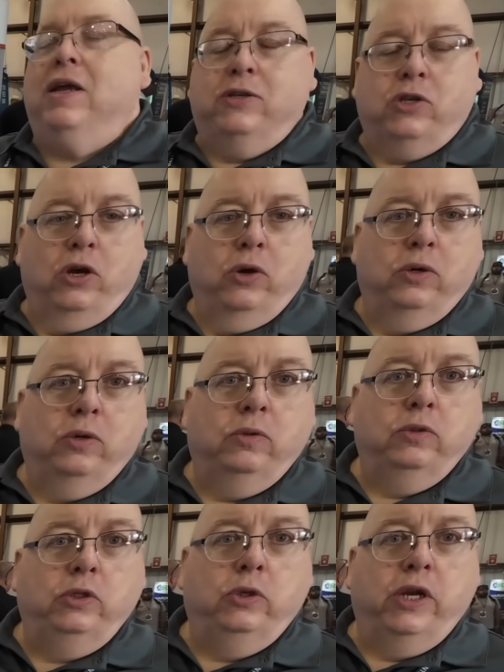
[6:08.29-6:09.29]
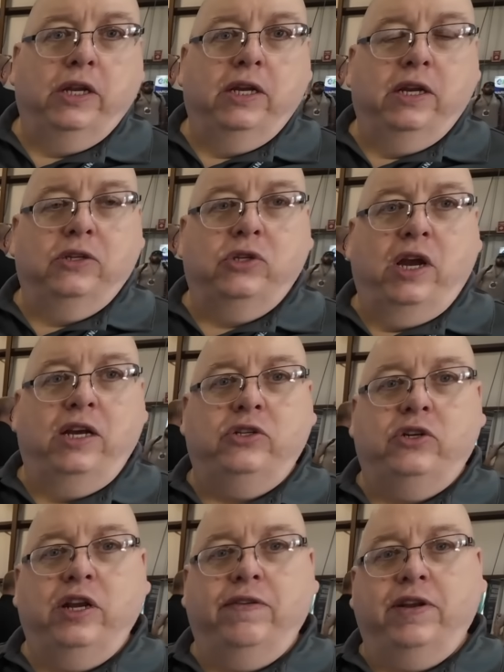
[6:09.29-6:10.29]
So you'll get a signed
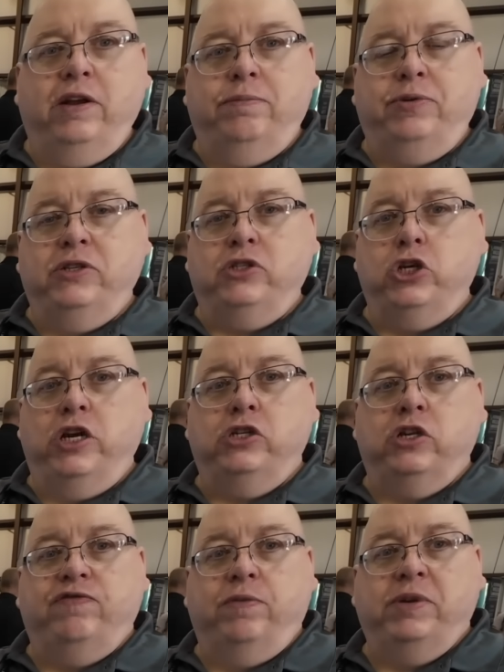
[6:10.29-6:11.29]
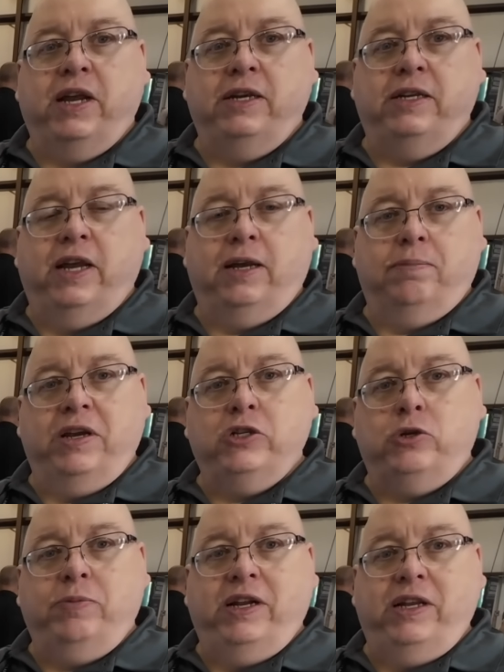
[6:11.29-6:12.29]
certificate of appreciation from Ten-Tec
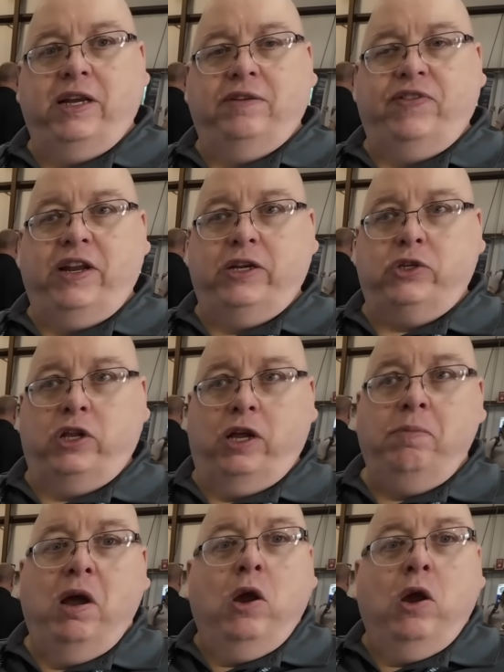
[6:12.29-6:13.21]
measurement in the Phoenix Club.